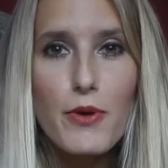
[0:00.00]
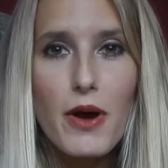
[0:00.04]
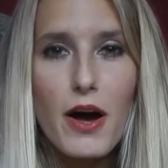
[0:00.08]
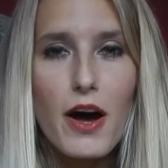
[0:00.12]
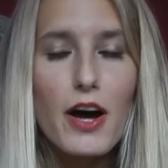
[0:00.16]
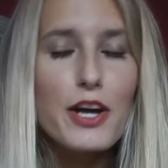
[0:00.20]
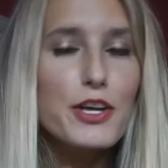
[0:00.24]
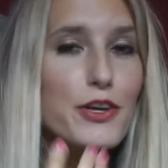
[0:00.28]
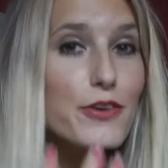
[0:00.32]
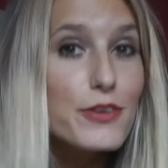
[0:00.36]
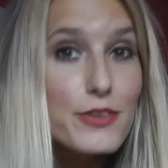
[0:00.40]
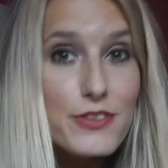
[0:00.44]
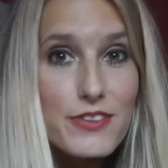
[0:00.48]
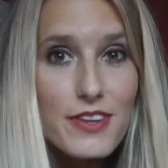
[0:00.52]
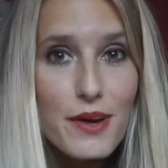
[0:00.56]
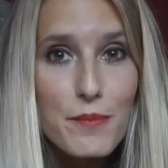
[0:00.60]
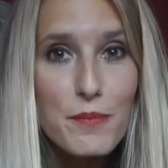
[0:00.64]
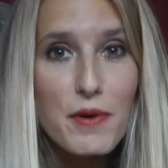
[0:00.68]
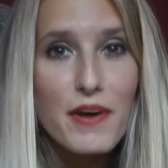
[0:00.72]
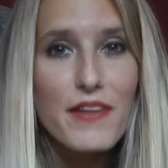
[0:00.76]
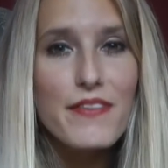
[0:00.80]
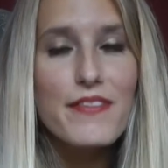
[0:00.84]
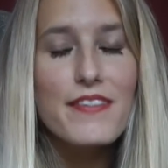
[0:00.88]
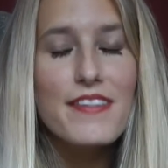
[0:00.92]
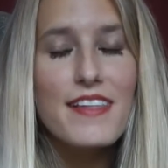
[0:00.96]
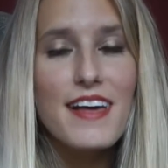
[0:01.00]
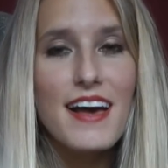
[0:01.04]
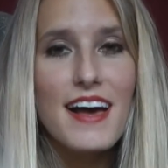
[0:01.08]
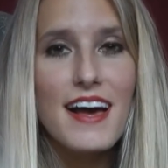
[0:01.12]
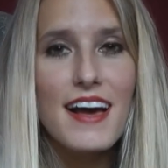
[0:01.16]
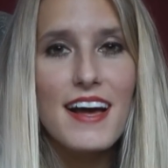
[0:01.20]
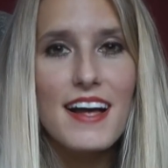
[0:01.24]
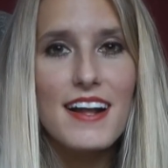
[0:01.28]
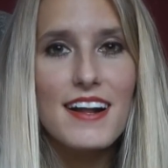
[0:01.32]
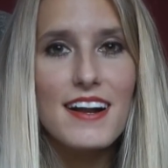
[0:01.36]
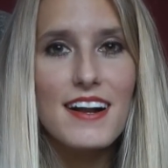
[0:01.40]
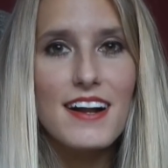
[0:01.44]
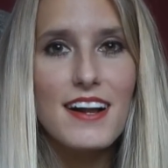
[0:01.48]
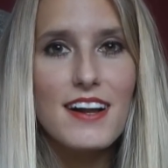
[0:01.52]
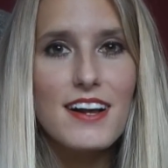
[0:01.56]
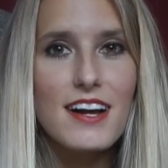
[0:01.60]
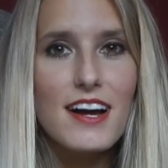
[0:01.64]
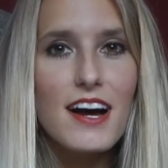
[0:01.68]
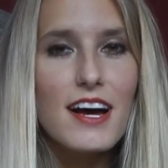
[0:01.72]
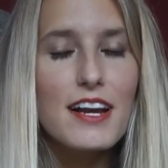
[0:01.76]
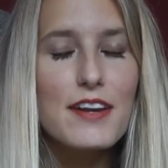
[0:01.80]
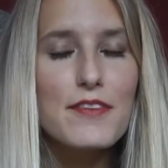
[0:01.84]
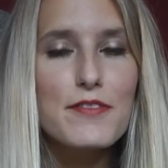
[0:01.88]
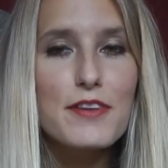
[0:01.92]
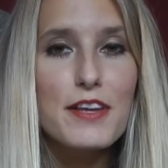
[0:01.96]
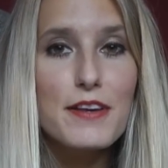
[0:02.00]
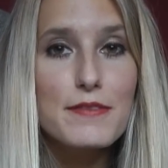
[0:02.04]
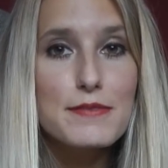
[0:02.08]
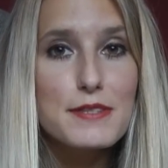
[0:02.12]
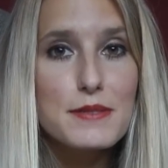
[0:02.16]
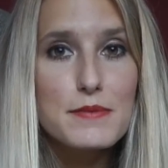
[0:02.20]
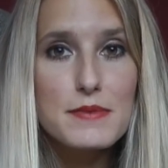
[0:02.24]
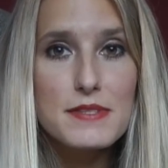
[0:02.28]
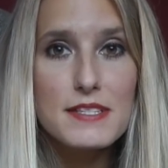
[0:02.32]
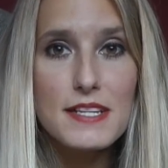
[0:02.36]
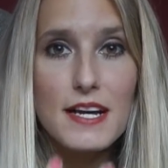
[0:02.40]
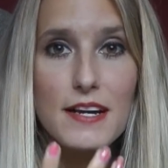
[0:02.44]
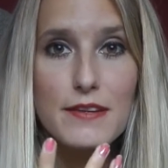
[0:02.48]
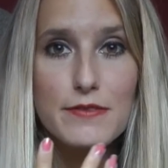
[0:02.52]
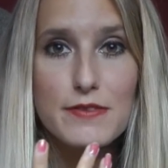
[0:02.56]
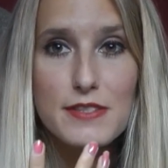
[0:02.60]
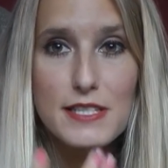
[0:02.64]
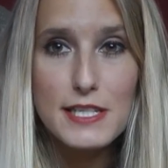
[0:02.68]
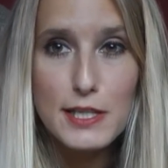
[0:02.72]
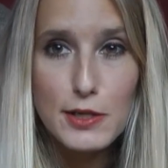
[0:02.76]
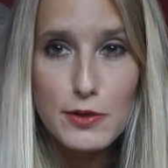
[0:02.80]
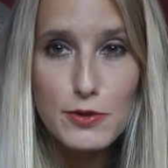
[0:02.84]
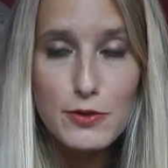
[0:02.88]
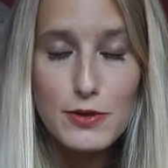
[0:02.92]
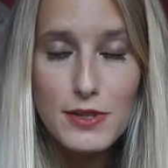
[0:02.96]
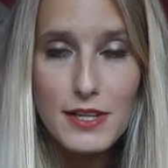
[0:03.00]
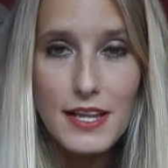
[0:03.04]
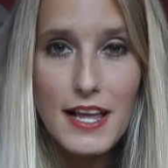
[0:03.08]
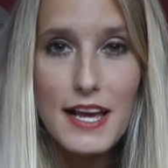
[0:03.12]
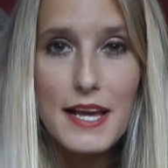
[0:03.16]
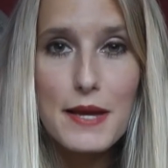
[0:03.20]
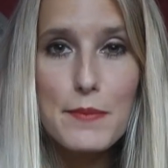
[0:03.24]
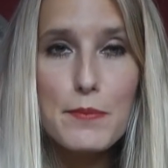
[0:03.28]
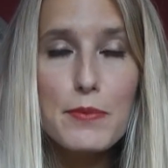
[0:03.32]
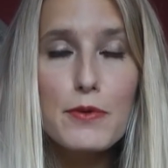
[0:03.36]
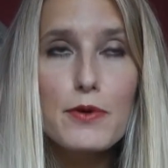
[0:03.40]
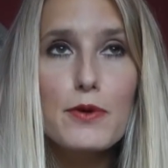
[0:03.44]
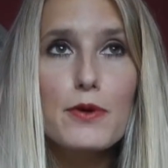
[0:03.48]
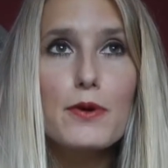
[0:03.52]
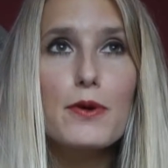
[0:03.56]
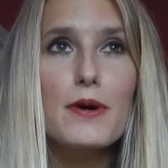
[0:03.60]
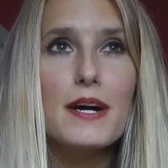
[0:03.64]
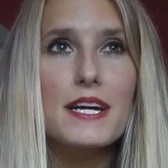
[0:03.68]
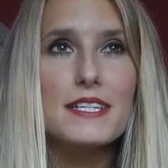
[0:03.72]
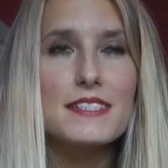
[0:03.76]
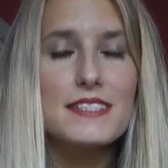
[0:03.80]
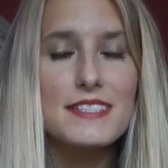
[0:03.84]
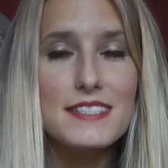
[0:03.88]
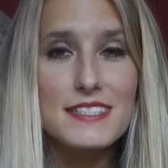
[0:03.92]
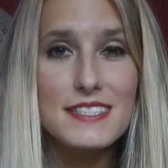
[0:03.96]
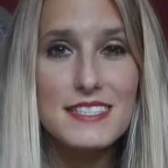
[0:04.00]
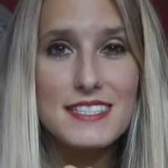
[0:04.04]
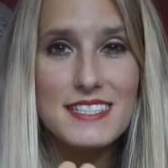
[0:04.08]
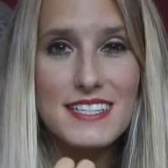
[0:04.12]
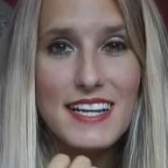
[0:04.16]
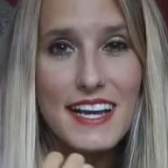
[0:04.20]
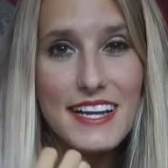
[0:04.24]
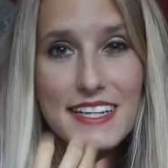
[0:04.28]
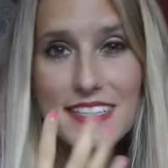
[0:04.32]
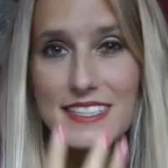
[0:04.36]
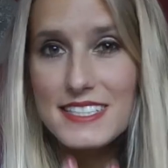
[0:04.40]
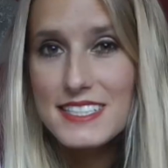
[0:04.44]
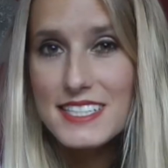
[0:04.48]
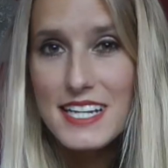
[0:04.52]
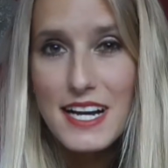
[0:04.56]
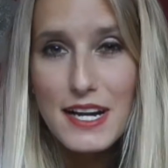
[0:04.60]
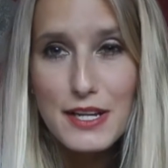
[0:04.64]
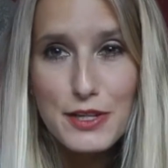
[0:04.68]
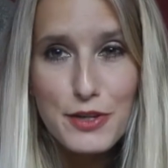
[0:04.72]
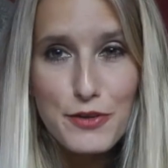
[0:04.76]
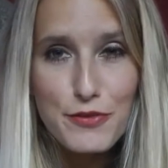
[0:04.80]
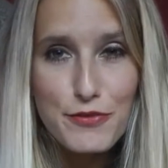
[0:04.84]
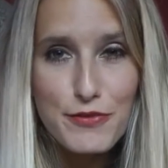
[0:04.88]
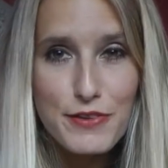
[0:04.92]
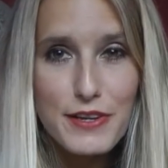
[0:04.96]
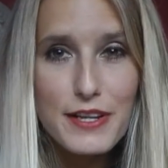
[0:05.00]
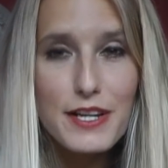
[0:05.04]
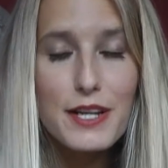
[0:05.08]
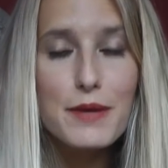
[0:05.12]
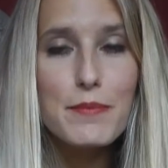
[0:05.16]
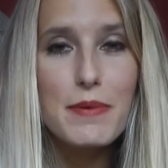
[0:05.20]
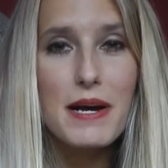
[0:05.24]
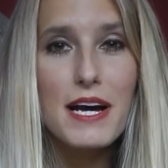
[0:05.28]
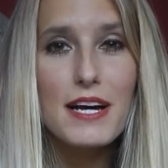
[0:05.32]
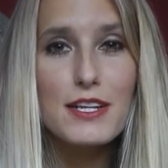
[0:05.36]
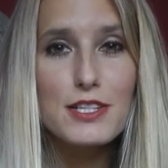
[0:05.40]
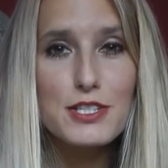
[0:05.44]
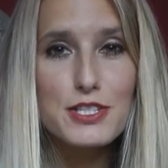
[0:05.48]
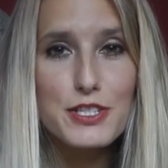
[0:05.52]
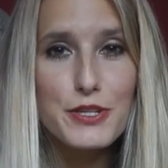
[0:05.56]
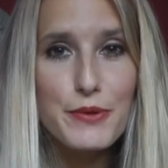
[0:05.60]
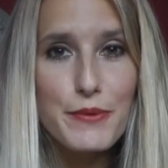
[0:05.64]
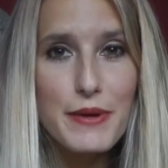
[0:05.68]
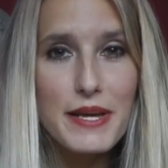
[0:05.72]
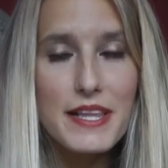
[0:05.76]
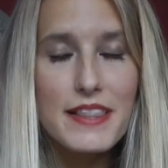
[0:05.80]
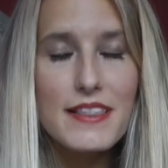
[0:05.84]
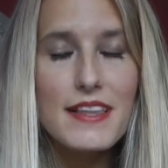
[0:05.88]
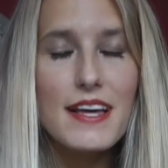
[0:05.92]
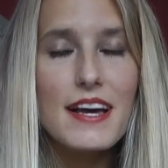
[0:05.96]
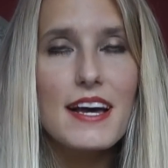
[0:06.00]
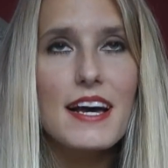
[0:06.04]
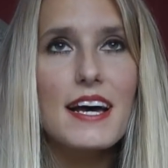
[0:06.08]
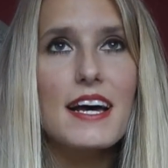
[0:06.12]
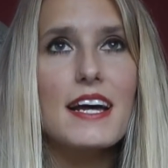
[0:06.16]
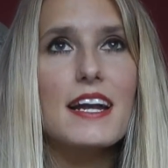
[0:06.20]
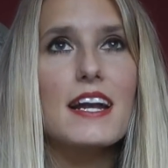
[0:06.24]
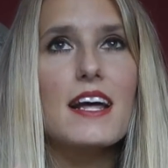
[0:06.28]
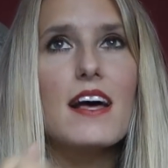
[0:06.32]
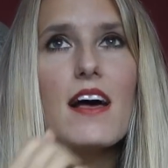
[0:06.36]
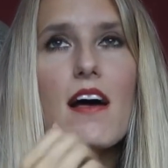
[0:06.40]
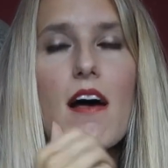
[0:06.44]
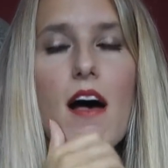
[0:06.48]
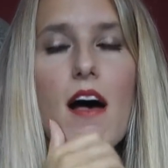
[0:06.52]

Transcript: Are you someone that kind of gives themselves the alt label? Has this changed how you feel about doing that?